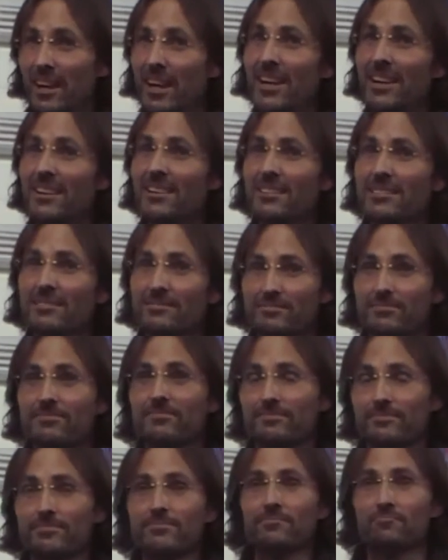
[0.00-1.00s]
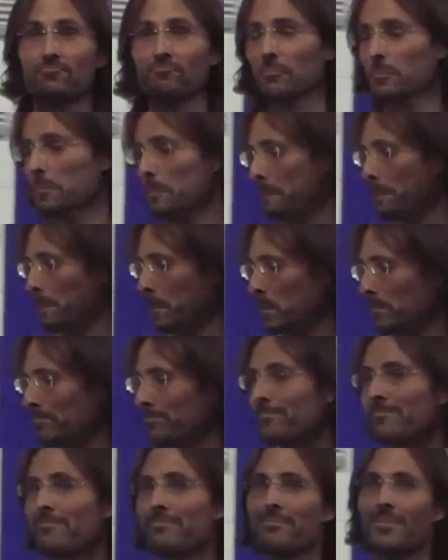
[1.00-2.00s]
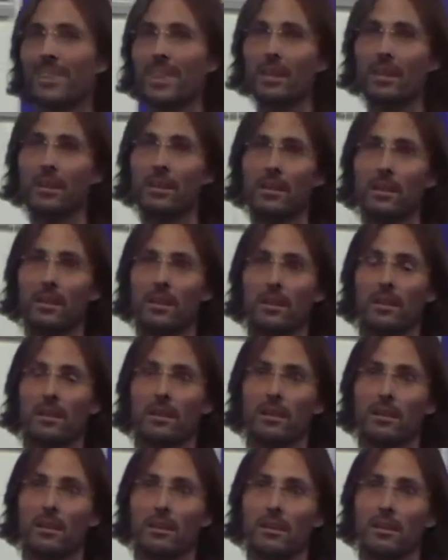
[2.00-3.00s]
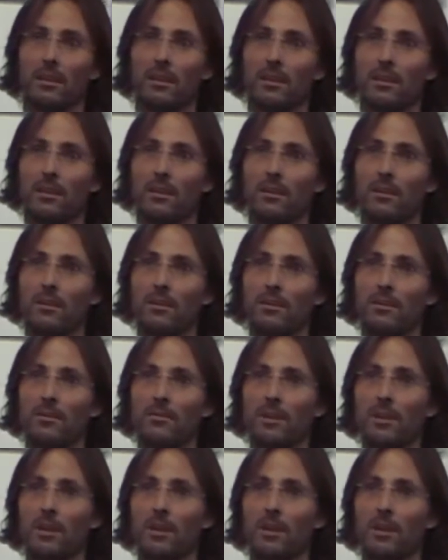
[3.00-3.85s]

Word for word: Okay. Right? So can naming it actually um, blanket it too?